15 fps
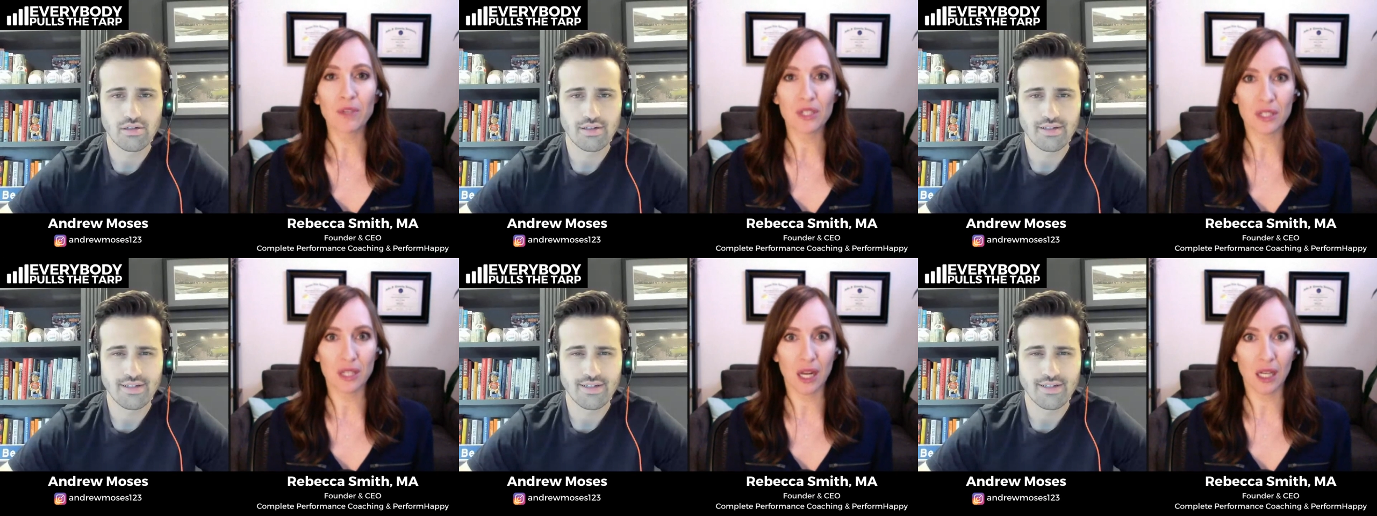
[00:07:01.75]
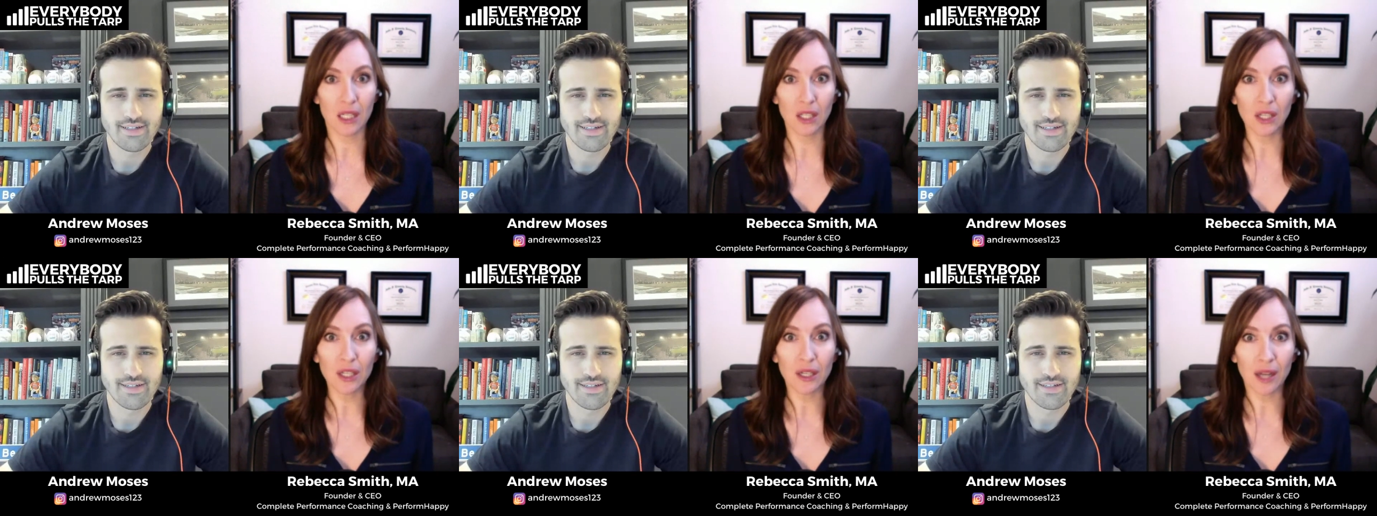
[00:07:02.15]
Speaker 1: just not
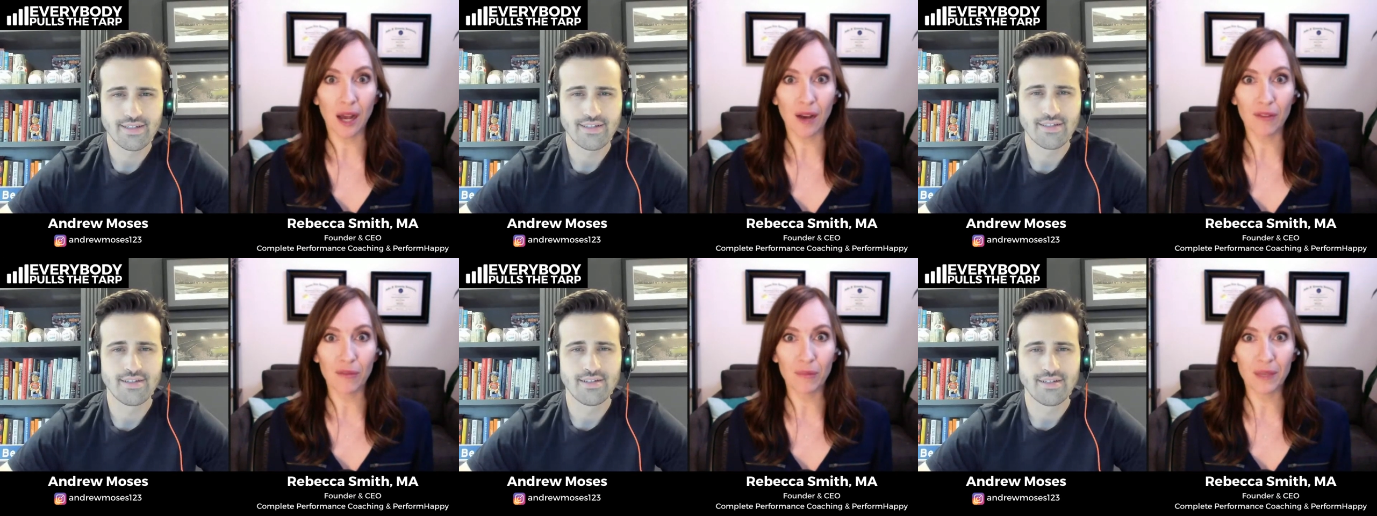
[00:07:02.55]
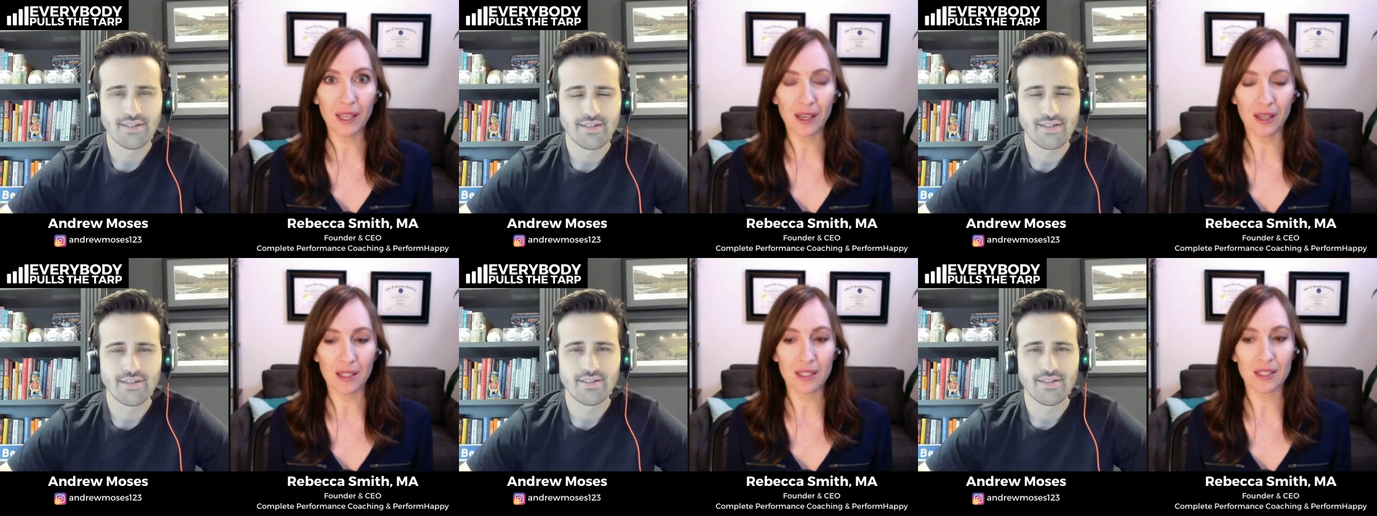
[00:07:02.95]
good enough
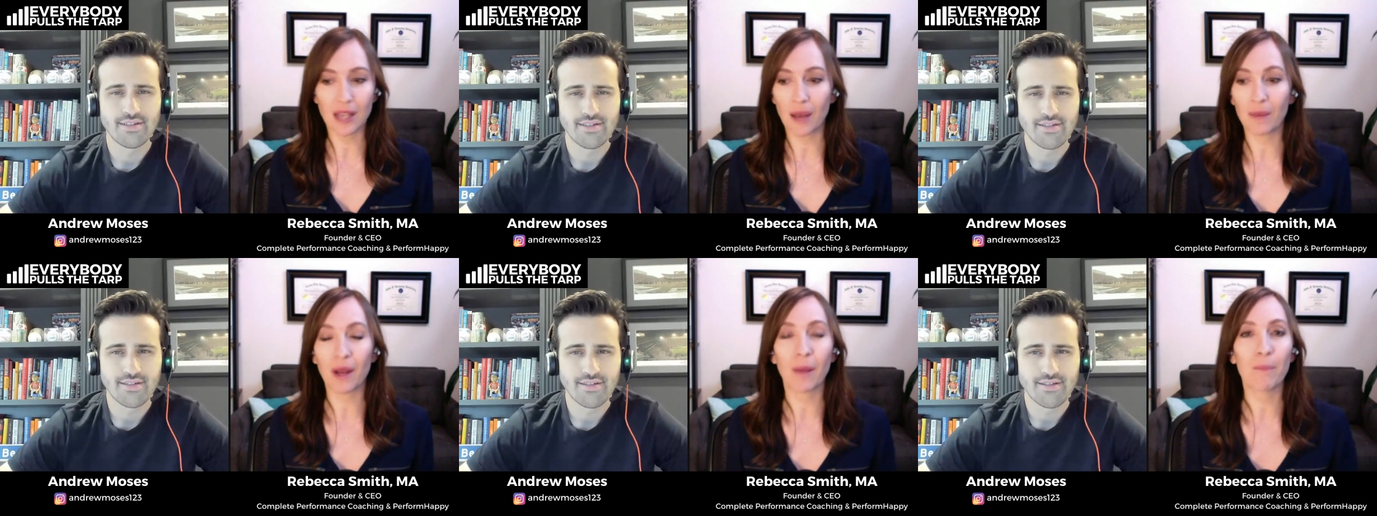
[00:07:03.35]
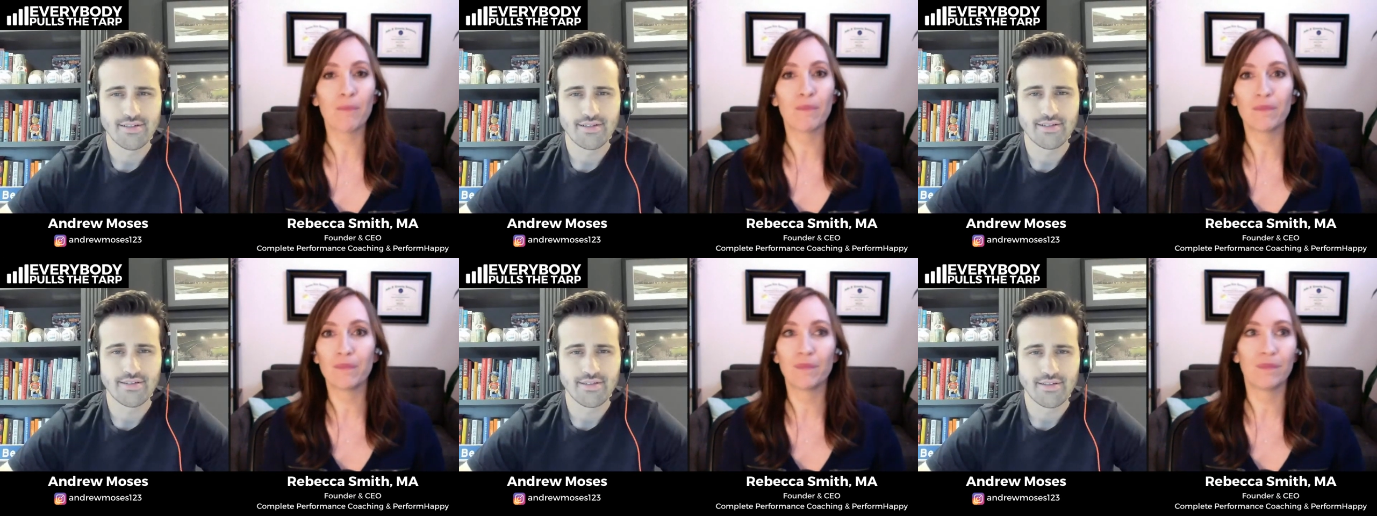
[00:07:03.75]
because I'm not
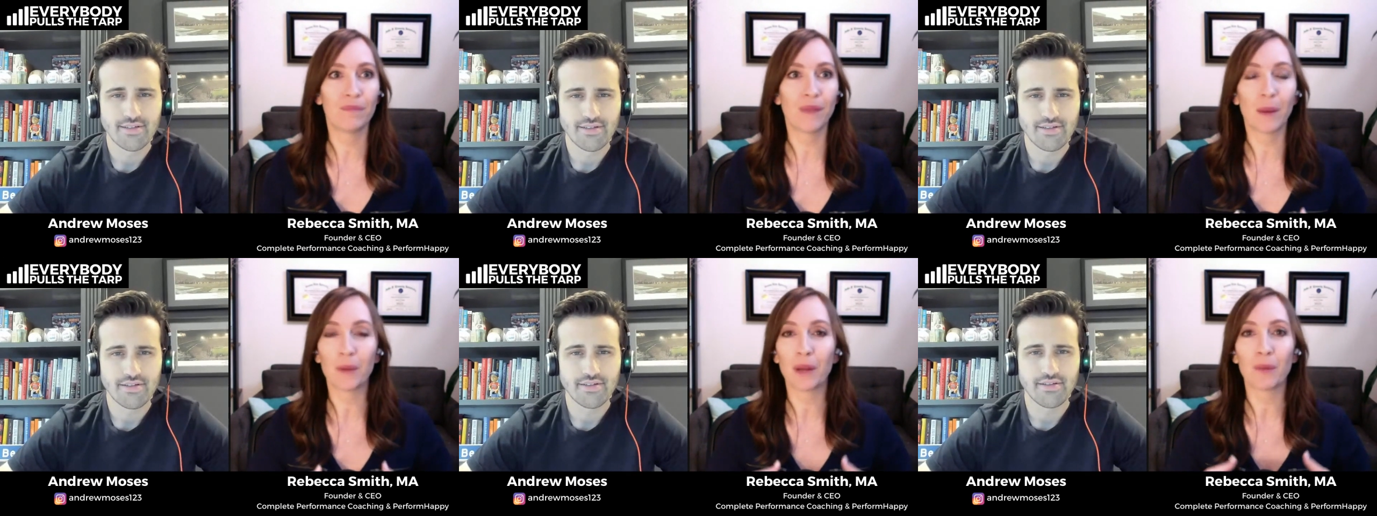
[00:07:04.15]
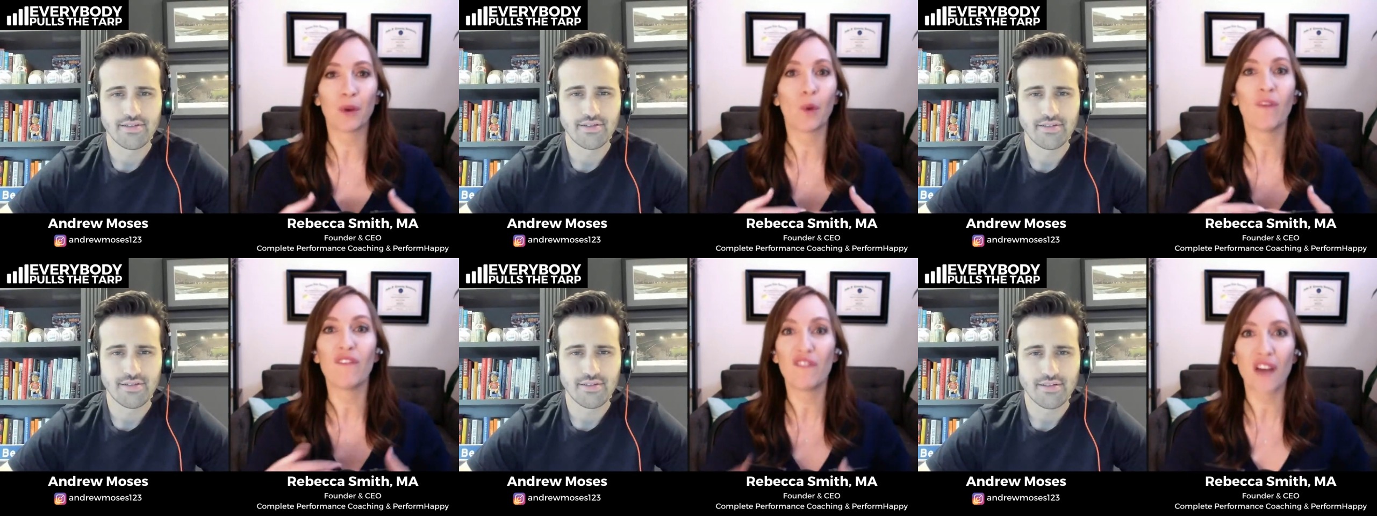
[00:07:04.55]
I'm not
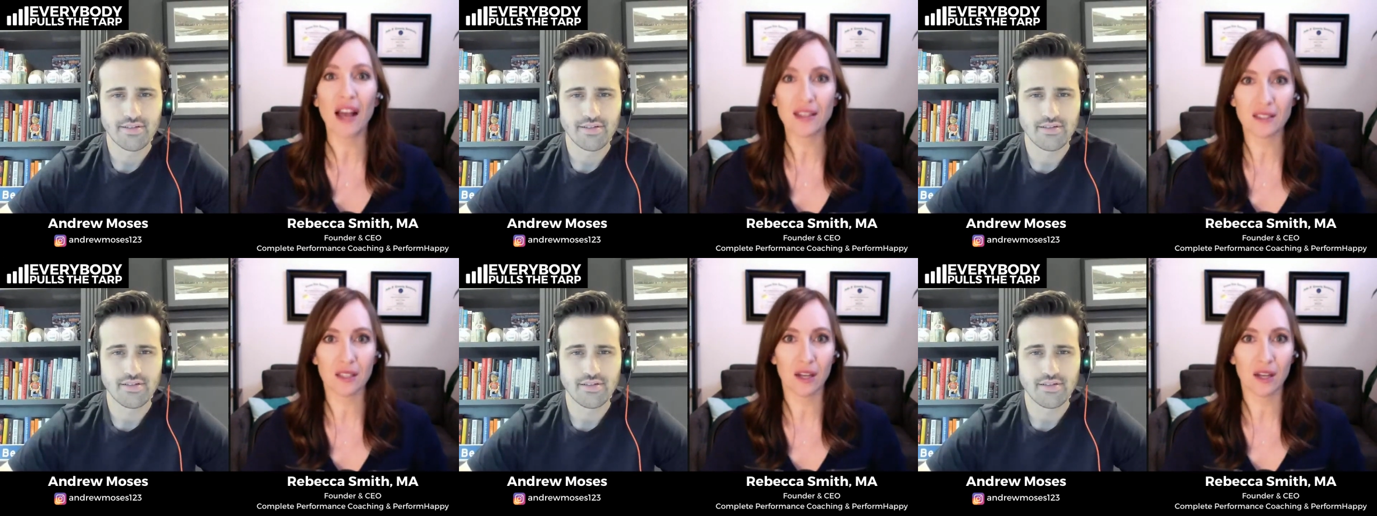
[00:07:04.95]
going fast